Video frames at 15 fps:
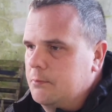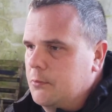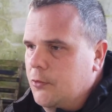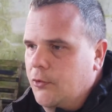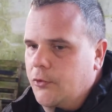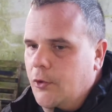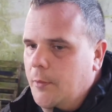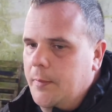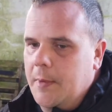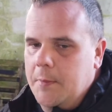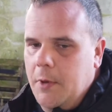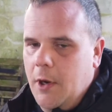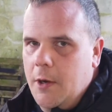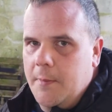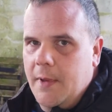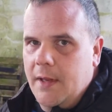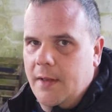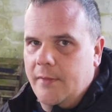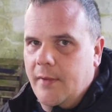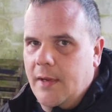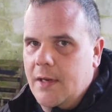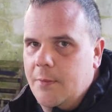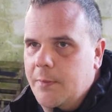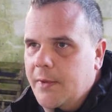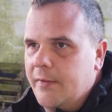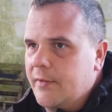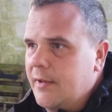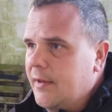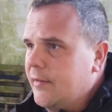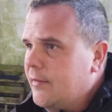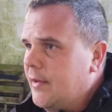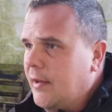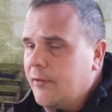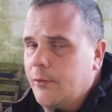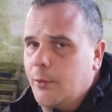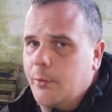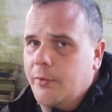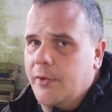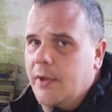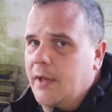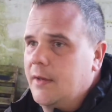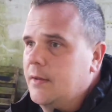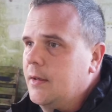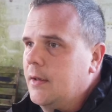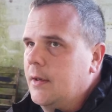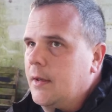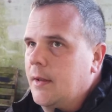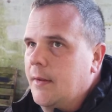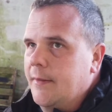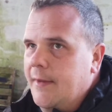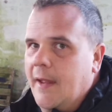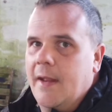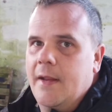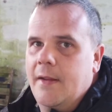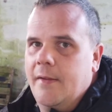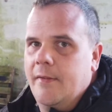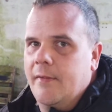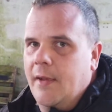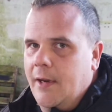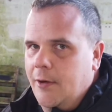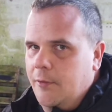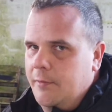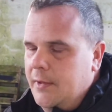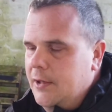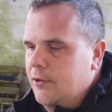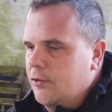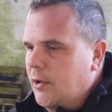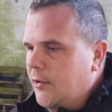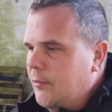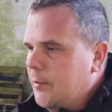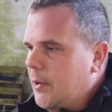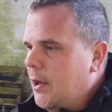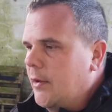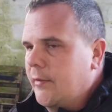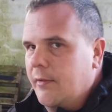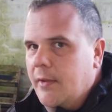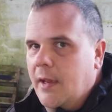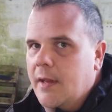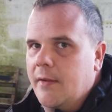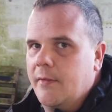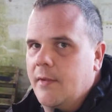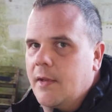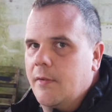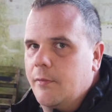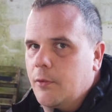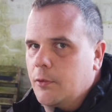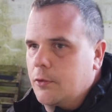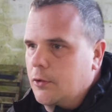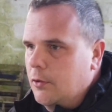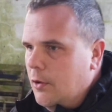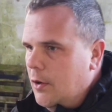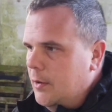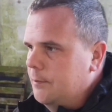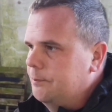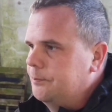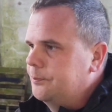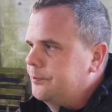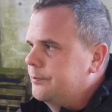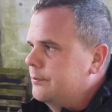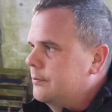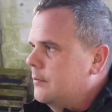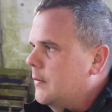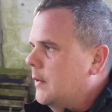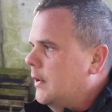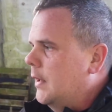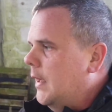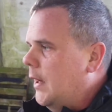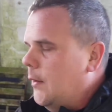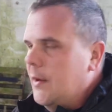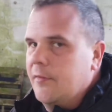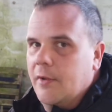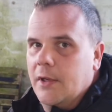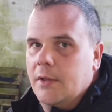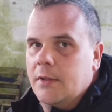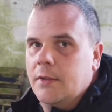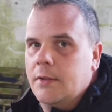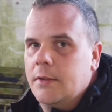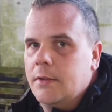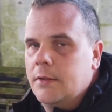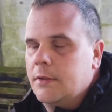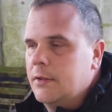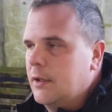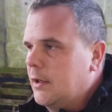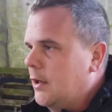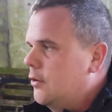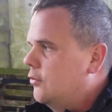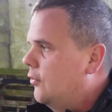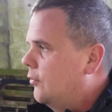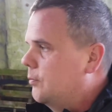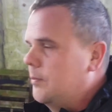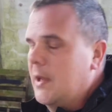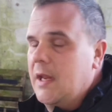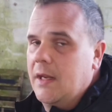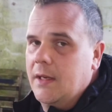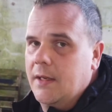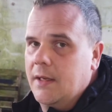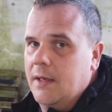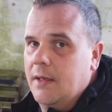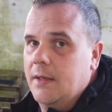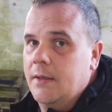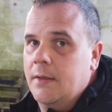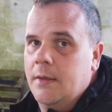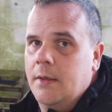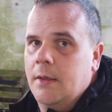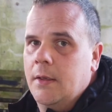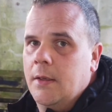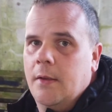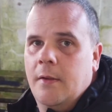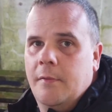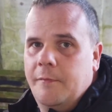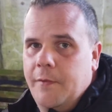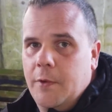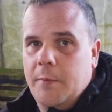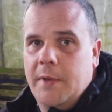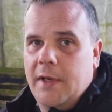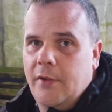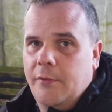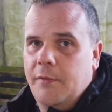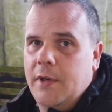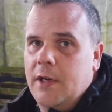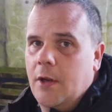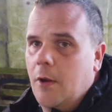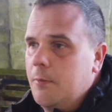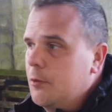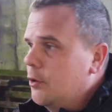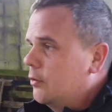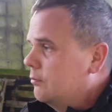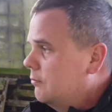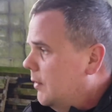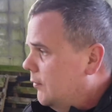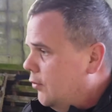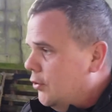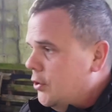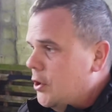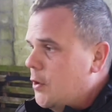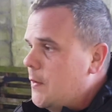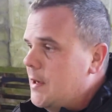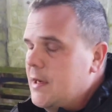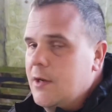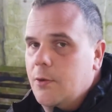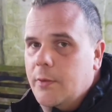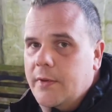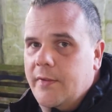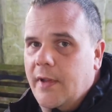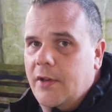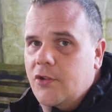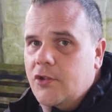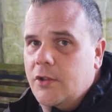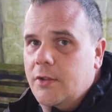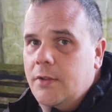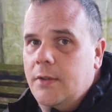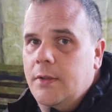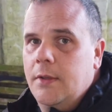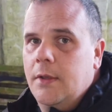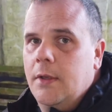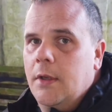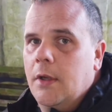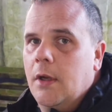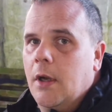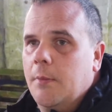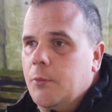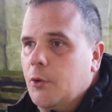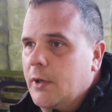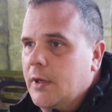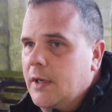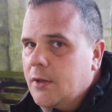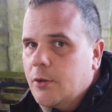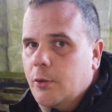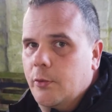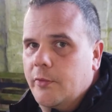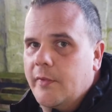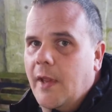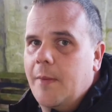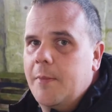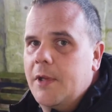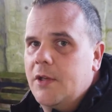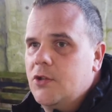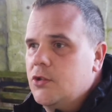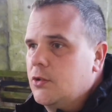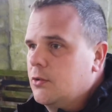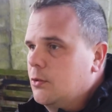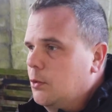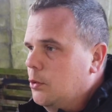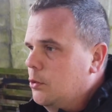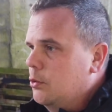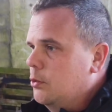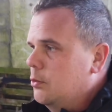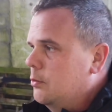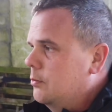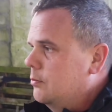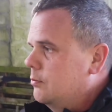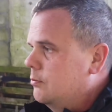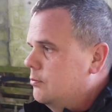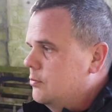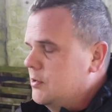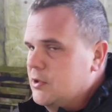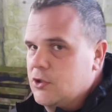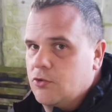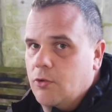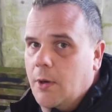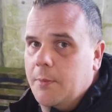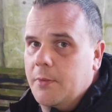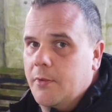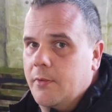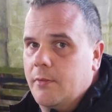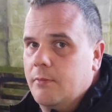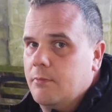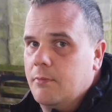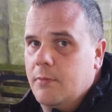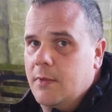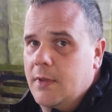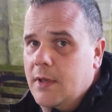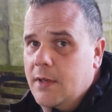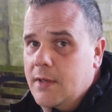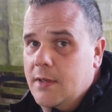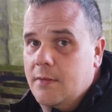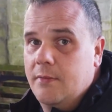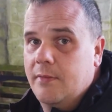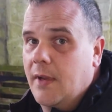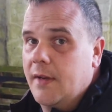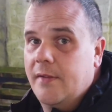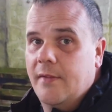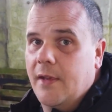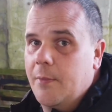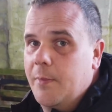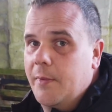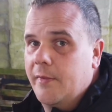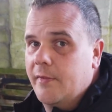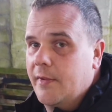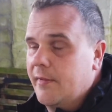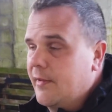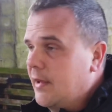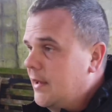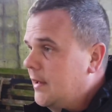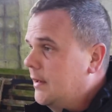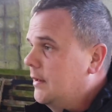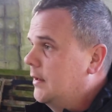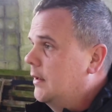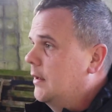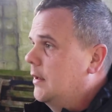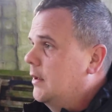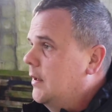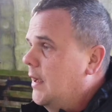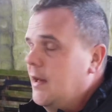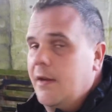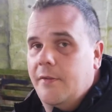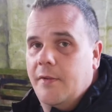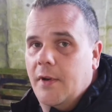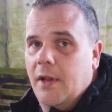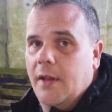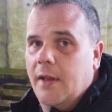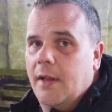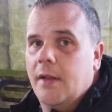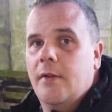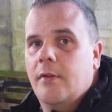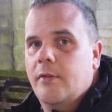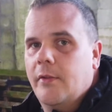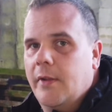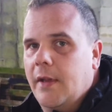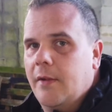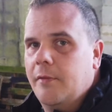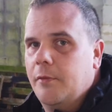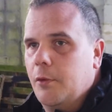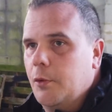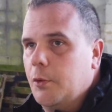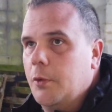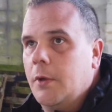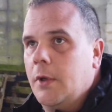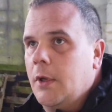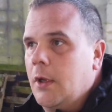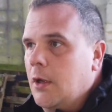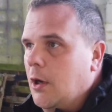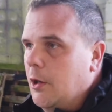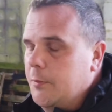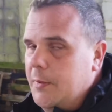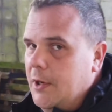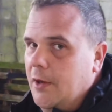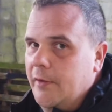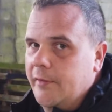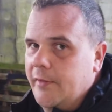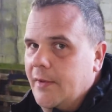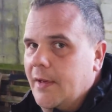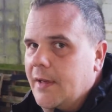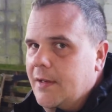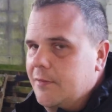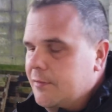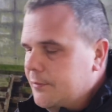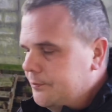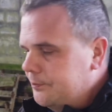stop them going about their daily business, that sort of thing, that is aggravated trespass, that is therefore a crime. However, you know, just being here, filming this video, I've got no illegal intention. I'm here to cause damage or disrupt the day-to-day business here, anything like that, so therefore I'd be asked to leave.